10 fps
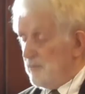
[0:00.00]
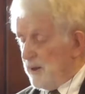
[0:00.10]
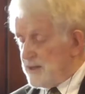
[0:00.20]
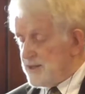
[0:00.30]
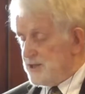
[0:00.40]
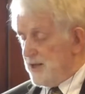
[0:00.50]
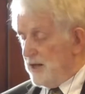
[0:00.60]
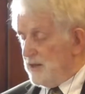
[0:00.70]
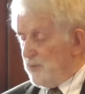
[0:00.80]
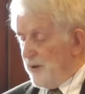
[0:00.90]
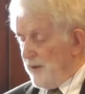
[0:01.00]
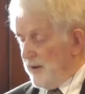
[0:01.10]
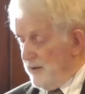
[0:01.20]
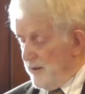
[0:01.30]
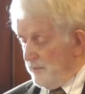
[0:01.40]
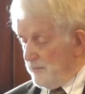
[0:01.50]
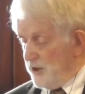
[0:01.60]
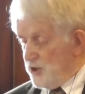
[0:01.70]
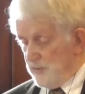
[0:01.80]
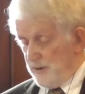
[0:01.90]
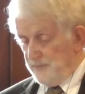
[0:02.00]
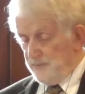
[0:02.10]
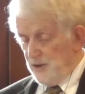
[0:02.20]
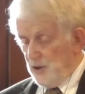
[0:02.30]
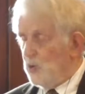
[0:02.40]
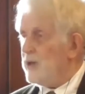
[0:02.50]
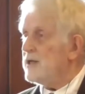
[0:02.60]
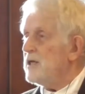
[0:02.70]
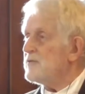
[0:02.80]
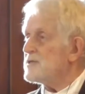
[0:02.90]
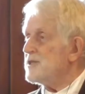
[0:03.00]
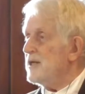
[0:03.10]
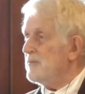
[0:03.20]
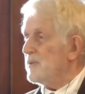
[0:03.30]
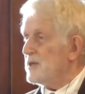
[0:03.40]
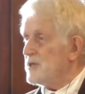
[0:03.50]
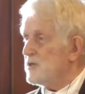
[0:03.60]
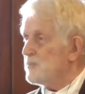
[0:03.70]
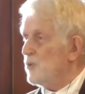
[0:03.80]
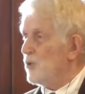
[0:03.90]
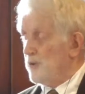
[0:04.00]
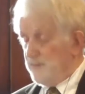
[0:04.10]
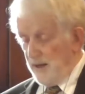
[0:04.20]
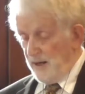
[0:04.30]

plus his younger brother Benjamin, who he had never seen because he was born